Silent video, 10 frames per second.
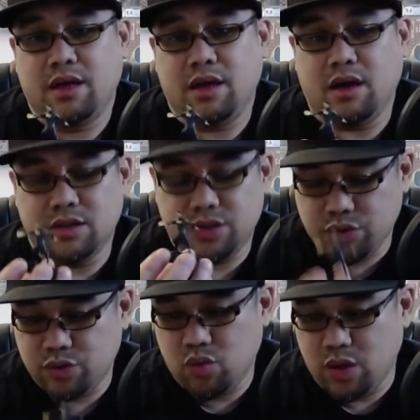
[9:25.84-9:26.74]
on
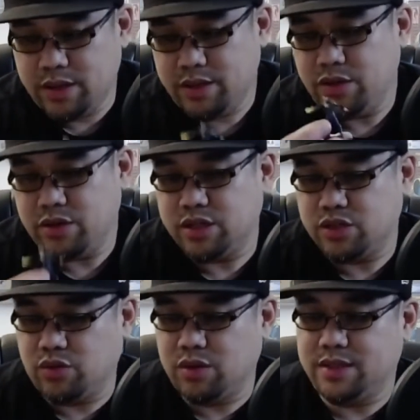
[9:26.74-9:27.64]
turn 1, you can just
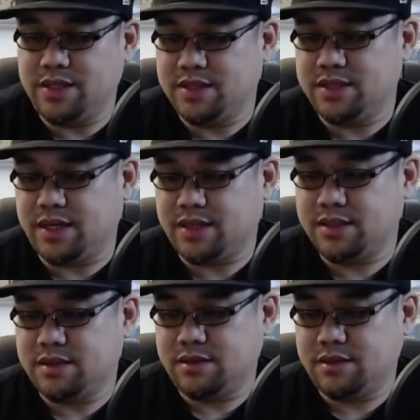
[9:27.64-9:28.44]
roll a d6,